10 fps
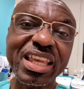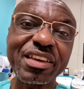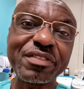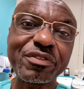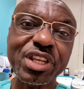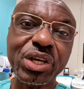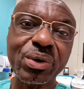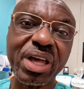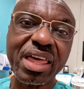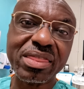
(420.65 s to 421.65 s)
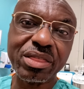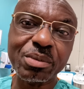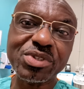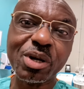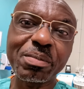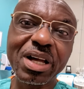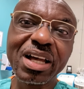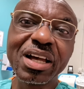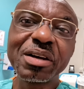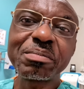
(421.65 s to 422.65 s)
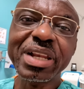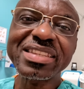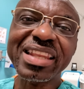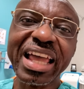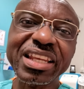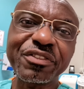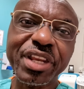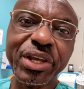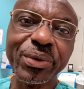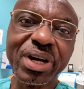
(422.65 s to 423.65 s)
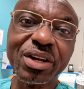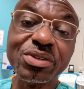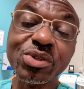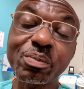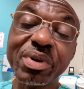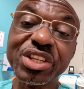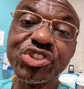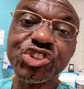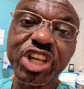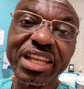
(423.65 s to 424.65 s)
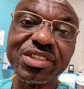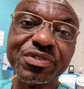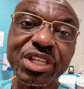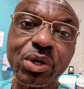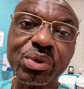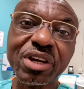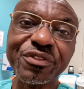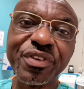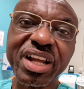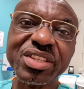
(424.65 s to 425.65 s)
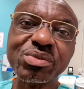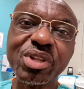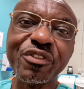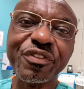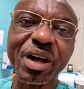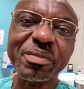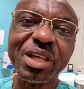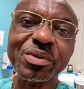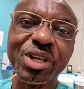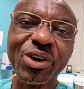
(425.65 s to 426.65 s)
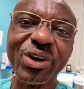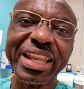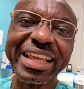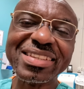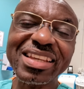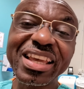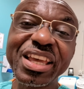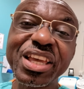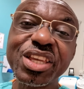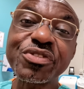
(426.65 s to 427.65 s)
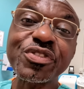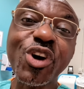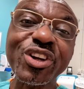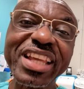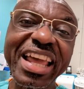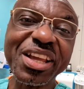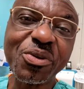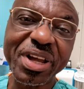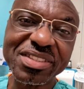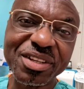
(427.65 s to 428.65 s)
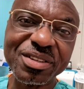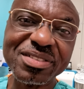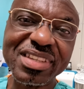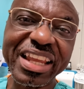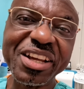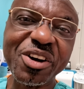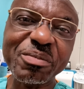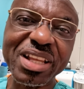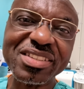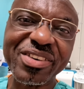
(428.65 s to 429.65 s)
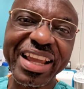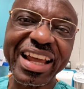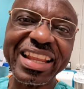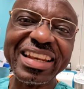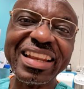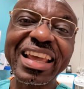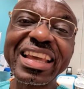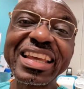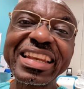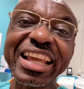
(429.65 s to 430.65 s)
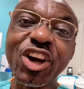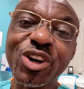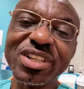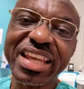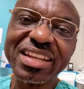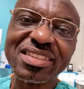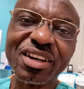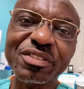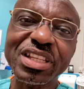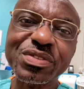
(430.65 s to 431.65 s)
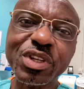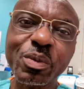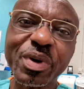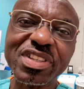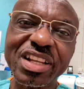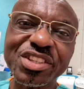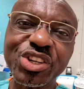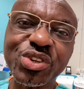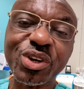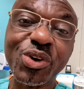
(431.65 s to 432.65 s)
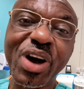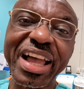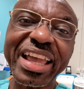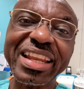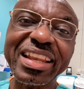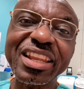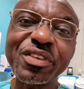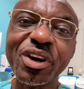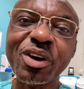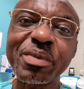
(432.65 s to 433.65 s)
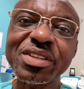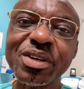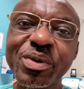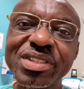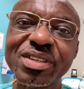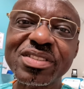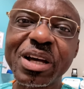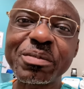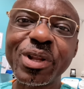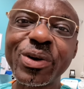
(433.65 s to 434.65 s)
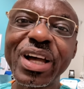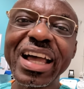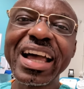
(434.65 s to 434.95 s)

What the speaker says: give the video a thumbs up. Please like the video. And also, please share this video with your friends, with your family, with your colleagues. If you've got any questions, any comments regarding the content of this video presentation, go ahead, leave your comments or questions down below.